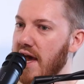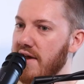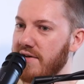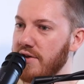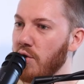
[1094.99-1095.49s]
I
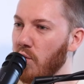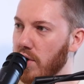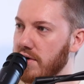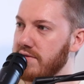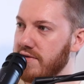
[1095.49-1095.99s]
found the
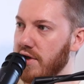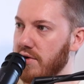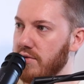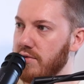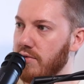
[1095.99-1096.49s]

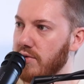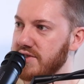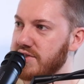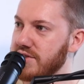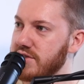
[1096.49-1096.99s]
workflow
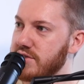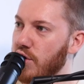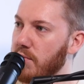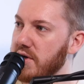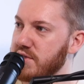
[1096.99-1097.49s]
was just
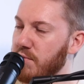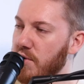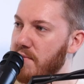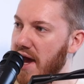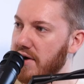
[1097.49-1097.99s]
so much
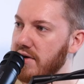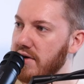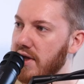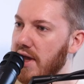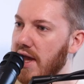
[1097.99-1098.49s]
more better